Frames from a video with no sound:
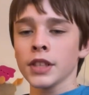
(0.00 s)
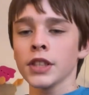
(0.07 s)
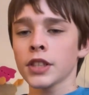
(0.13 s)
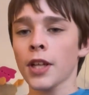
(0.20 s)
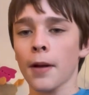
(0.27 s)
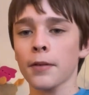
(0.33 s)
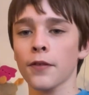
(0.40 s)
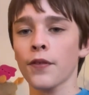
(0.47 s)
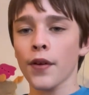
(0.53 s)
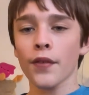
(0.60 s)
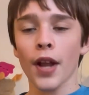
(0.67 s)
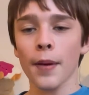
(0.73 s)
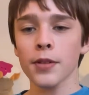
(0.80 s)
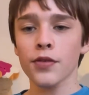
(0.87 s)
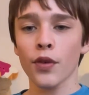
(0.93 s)
Top 10 favorite
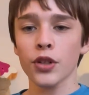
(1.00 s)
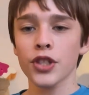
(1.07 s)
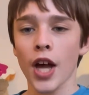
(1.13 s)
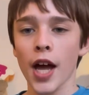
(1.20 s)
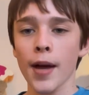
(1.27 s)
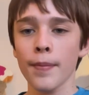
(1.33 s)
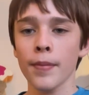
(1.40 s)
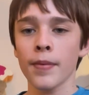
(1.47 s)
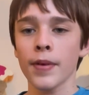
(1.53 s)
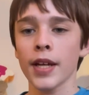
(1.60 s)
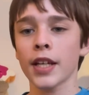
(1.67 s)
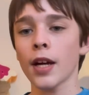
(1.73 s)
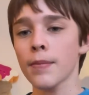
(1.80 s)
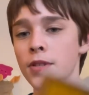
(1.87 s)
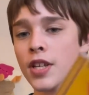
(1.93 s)
albums of all time,
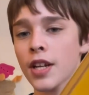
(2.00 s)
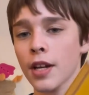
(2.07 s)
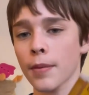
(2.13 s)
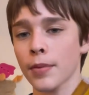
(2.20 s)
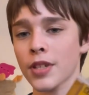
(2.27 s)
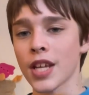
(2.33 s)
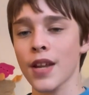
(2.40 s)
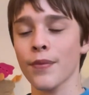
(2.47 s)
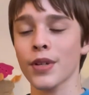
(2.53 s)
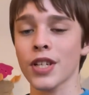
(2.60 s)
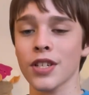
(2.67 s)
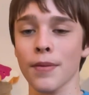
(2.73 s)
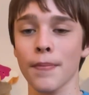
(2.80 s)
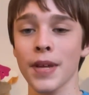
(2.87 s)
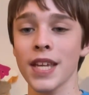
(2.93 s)
it comes in at number 10, which
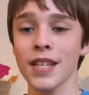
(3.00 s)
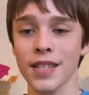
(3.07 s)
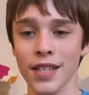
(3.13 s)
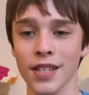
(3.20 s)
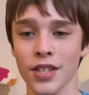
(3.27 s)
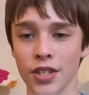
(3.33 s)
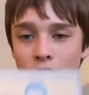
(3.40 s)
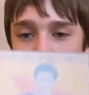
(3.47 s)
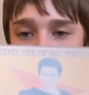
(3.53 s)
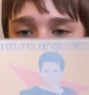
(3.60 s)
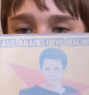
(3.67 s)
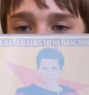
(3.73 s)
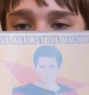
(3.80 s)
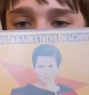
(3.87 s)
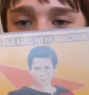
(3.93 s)
is amazing
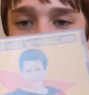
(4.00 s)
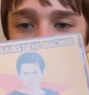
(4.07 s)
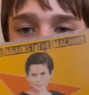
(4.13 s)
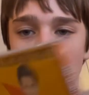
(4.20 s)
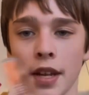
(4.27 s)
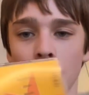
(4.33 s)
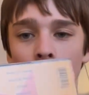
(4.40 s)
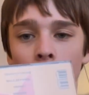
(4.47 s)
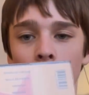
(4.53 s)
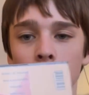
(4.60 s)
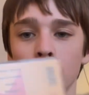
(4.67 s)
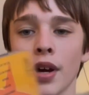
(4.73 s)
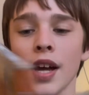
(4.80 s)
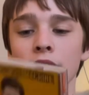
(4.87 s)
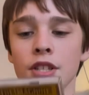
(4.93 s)
still. And
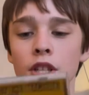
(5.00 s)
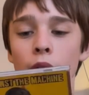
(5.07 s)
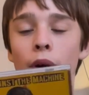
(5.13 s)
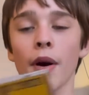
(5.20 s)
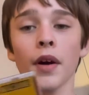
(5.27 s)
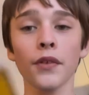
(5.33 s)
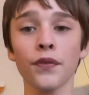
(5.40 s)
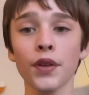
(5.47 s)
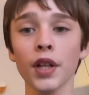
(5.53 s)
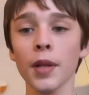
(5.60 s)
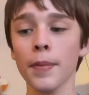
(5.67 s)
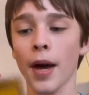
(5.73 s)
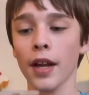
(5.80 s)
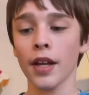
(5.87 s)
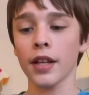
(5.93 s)
you guys know how I feel
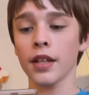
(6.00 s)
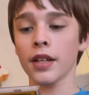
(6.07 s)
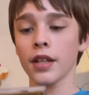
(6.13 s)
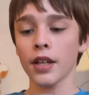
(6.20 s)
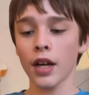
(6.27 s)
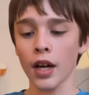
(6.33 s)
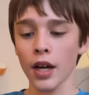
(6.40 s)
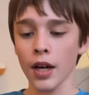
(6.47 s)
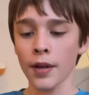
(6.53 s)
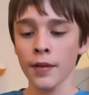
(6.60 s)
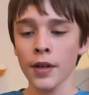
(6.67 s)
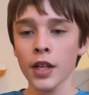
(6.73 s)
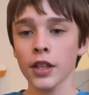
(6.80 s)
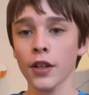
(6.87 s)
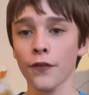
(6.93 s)
about it.
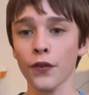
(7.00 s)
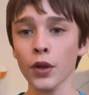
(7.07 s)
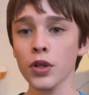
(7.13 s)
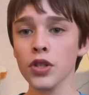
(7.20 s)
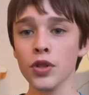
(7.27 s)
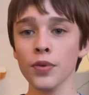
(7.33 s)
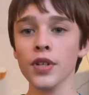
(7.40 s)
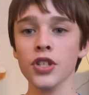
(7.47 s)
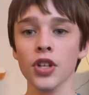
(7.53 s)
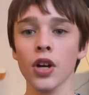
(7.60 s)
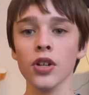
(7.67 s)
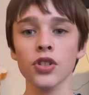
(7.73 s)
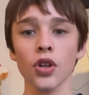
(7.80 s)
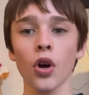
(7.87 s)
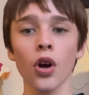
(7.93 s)
The first 3
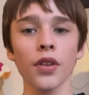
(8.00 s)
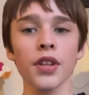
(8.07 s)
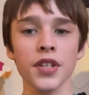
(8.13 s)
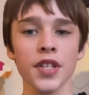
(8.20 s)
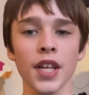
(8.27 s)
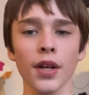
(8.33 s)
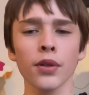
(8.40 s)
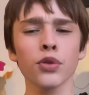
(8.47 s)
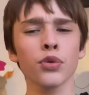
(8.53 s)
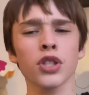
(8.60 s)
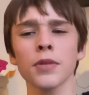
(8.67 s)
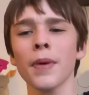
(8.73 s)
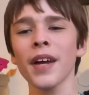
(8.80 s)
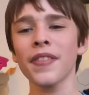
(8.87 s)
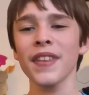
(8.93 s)
songs are all the singles, which
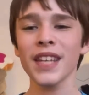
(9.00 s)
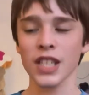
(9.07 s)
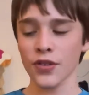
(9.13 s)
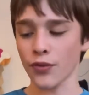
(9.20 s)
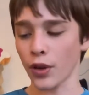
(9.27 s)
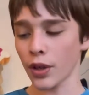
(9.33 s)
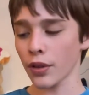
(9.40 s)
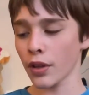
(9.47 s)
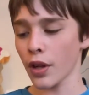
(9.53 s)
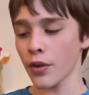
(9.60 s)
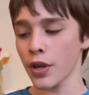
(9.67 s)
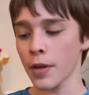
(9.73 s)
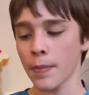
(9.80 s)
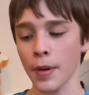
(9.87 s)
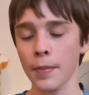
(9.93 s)
you might think is
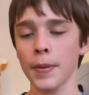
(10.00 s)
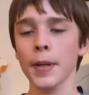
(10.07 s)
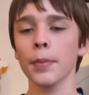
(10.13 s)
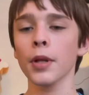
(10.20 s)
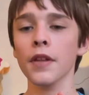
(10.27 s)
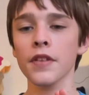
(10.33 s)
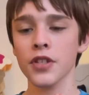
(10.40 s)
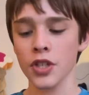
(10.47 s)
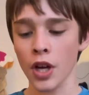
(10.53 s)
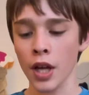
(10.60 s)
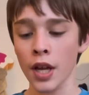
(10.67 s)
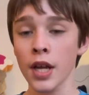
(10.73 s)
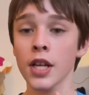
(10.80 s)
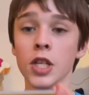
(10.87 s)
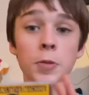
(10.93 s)
front-loaded, but People of the
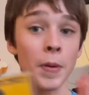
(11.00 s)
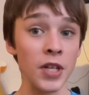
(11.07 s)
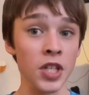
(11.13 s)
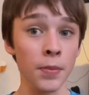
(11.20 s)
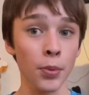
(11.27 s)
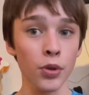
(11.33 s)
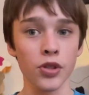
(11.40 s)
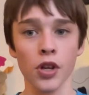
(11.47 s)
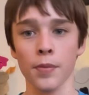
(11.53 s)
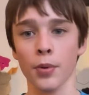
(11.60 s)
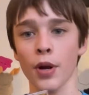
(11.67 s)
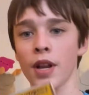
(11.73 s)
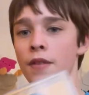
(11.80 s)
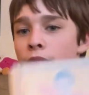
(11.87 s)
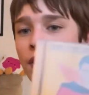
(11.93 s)
Sun, especially Bulls on
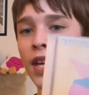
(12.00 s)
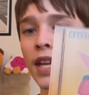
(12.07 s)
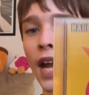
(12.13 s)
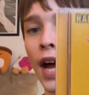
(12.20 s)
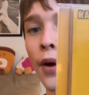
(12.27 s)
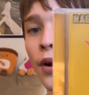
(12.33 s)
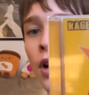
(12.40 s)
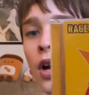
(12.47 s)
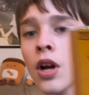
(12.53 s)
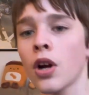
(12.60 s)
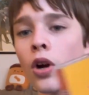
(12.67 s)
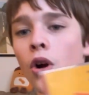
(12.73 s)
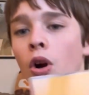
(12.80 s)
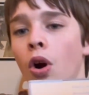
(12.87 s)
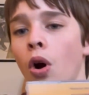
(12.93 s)
Parade and Viet Now,
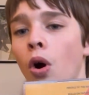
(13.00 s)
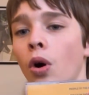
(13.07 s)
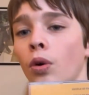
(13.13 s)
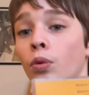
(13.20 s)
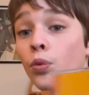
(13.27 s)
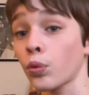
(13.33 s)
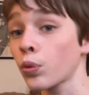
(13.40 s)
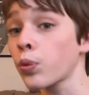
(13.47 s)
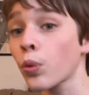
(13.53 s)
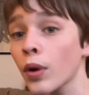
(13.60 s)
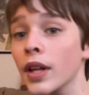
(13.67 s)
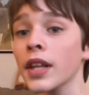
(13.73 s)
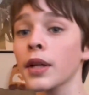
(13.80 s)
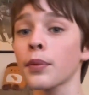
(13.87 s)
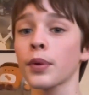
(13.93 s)
are all
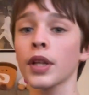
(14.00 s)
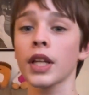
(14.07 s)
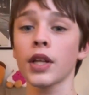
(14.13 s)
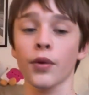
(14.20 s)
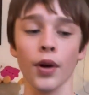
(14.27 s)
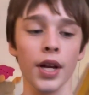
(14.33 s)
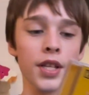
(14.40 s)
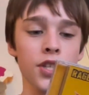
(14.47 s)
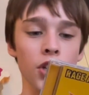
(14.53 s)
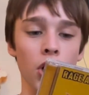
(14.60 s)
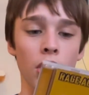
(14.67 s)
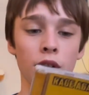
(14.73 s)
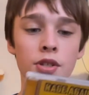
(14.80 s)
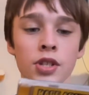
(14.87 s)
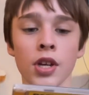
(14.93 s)
really, really great
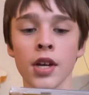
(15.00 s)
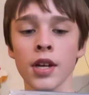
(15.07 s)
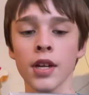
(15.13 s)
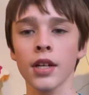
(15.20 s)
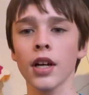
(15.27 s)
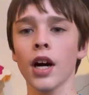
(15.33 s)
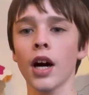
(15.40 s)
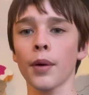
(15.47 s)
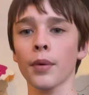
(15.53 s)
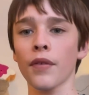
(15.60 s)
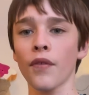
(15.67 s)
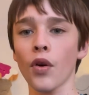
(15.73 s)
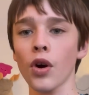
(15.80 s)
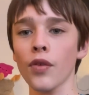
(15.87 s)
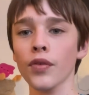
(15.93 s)
songs.
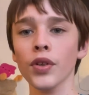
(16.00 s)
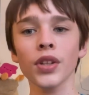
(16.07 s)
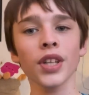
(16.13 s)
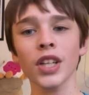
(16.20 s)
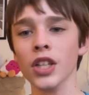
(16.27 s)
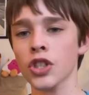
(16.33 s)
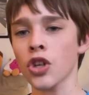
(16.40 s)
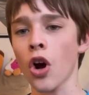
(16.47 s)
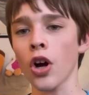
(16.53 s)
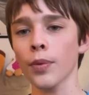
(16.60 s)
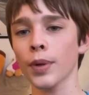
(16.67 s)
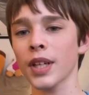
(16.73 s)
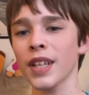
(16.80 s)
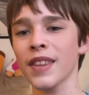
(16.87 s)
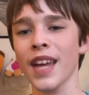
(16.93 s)
Revolver, the guitar
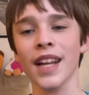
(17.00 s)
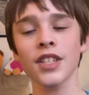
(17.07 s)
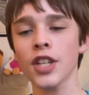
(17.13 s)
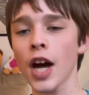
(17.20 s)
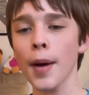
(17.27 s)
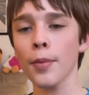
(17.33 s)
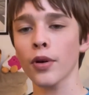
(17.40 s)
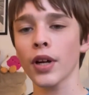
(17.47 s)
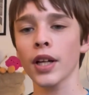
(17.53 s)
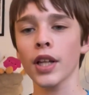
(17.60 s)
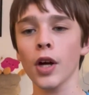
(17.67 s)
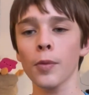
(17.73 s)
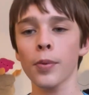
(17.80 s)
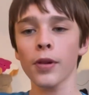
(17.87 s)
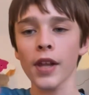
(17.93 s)
work in that, Tom
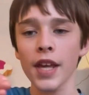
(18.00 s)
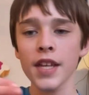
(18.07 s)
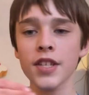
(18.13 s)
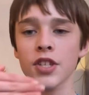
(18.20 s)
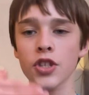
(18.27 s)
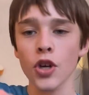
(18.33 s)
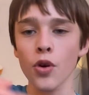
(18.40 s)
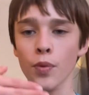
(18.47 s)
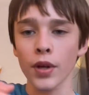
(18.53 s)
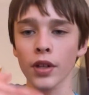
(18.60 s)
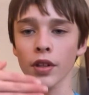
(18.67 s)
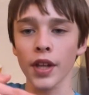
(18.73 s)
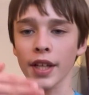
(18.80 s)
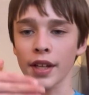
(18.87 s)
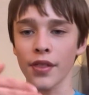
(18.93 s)
Morello plays so
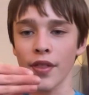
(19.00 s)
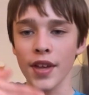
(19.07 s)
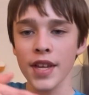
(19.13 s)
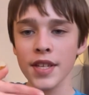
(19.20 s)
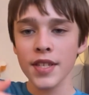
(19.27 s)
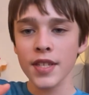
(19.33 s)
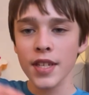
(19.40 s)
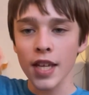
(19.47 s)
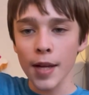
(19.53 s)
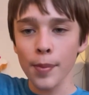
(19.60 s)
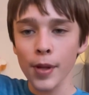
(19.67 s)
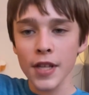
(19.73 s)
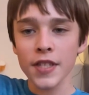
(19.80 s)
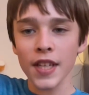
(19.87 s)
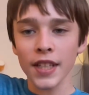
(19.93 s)
weird like this. He
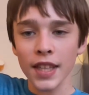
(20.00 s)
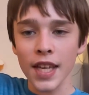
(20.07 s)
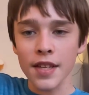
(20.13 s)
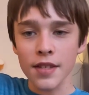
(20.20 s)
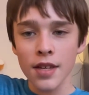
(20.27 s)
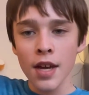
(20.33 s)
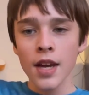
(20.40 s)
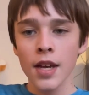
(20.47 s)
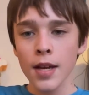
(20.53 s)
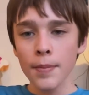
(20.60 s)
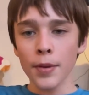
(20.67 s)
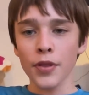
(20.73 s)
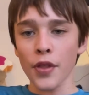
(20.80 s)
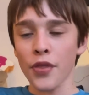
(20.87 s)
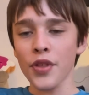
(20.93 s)
plays like this,
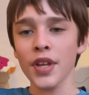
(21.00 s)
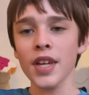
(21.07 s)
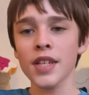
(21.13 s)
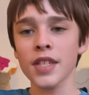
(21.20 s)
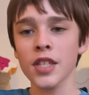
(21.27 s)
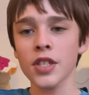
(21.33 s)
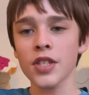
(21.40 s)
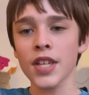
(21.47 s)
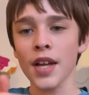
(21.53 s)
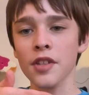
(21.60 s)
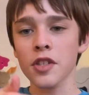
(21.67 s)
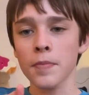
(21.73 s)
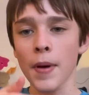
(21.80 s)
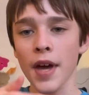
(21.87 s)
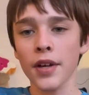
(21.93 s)
but the thing is, it
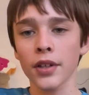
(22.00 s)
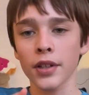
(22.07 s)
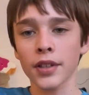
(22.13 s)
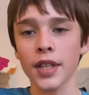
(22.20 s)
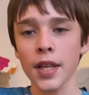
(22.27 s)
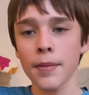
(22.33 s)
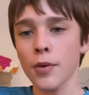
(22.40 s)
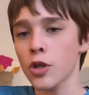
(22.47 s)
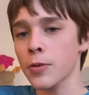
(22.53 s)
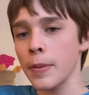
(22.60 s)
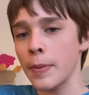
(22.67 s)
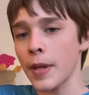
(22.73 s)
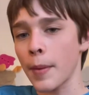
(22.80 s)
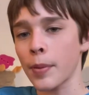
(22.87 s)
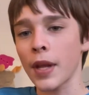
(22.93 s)
sounds better than most
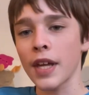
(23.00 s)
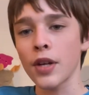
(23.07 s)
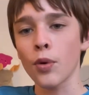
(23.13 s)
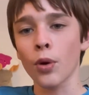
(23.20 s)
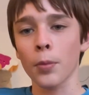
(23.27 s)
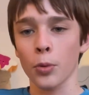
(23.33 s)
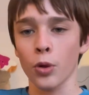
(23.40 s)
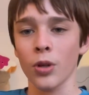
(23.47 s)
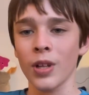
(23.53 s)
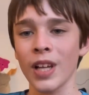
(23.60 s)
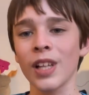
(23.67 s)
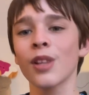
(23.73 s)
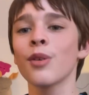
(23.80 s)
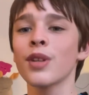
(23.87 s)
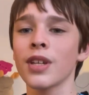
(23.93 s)
people that play normal,
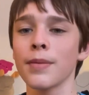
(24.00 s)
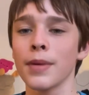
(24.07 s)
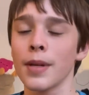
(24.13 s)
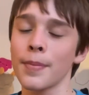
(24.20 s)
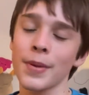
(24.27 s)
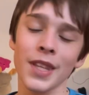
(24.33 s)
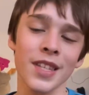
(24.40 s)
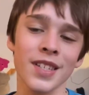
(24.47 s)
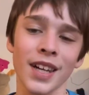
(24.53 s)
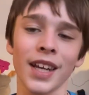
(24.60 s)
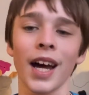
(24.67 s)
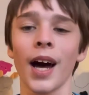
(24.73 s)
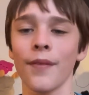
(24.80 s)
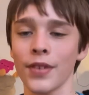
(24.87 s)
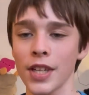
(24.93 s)
including me, but that's kind
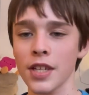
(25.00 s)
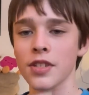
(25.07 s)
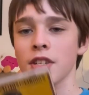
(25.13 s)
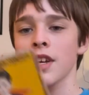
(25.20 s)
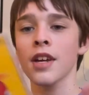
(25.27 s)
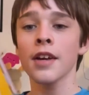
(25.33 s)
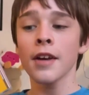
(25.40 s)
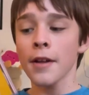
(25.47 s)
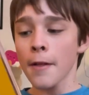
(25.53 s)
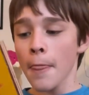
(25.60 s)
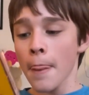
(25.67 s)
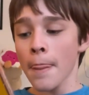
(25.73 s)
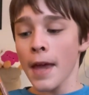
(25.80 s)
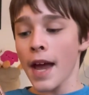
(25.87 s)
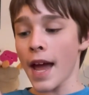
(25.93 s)
of obvious.
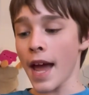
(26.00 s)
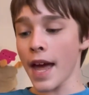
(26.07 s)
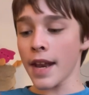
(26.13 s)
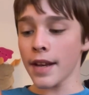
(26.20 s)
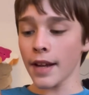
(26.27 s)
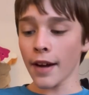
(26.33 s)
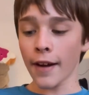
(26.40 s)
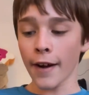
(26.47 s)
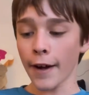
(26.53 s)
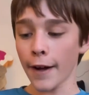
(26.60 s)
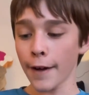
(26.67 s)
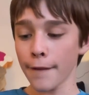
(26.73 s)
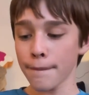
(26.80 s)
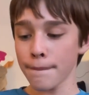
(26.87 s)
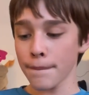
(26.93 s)
And,
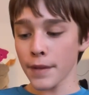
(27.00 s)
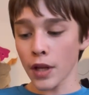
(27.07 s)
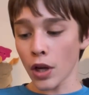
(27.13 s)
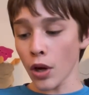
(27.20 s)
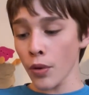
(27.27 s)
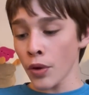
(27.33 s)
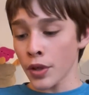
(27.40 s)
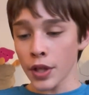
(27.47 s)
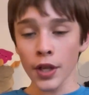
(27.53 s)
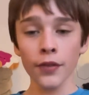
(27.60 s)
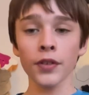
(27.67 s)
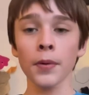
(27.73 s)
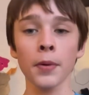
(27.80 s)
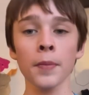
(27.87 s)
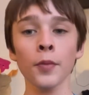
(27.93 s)
Year of
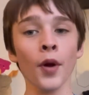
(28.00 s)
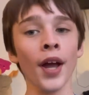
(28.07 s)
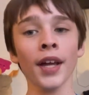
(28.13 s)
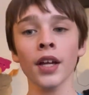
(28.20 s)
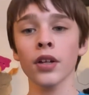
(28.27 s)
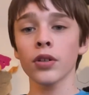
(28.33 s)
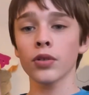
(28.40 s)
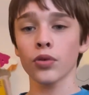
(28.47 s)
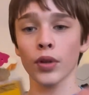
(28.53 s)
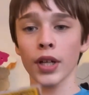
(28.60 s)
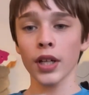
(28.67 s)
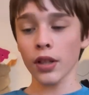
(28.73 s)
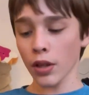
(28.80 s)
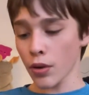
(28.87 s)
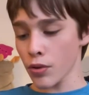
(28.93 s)
the Boomerang,
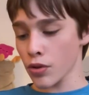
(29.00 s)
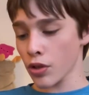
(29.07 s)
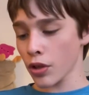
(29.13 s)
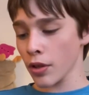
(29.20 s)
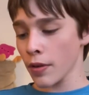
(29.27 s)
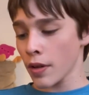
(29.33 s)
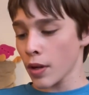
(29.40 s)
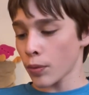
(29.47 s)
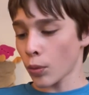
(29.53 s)
great closer.